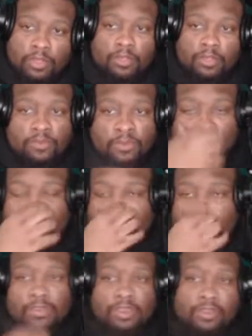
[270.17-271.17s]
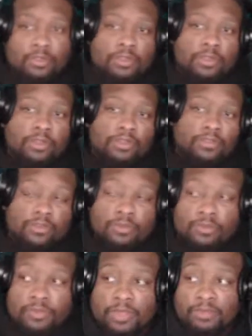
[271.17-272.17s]
So that's a site you can go to
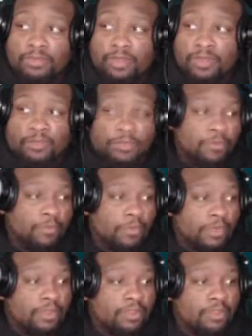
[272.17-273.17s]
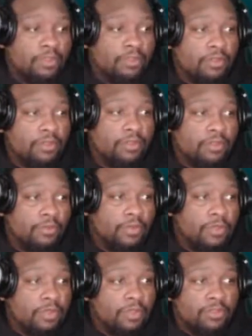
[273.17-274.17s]
if um, you wanted to, you know,
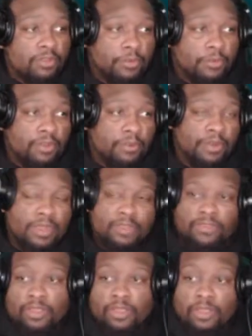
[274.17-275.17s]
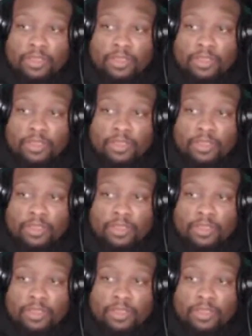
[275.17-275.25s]
support the project.